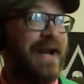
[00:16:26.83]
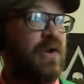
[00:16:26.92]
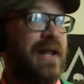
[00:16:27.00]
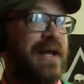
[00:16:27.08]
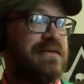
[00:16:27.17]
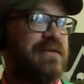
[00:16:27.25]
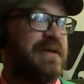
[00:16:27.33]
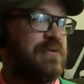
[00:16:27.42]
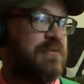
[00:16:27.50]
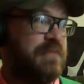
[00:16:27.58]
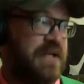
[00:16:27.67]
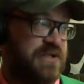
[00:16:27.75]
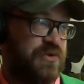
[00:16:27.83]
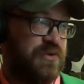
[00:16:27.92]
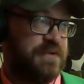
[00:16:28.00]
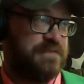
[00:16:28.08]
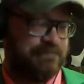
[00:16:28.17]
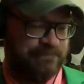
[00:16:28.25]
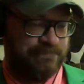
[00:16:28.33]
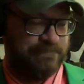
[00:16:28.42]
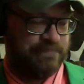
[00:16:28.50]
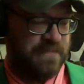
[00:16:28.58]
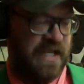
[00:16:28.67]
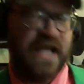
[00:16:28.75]
don't like the big room next door.
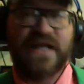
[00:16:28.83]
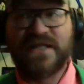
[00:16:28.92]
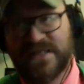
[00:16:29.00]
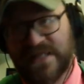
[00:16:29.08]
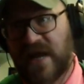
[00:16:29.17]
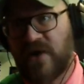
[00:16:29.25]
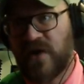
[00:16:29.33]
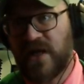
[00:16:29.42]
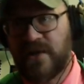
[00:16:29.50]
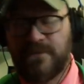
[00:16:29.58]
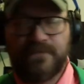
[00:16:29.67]
It is scary.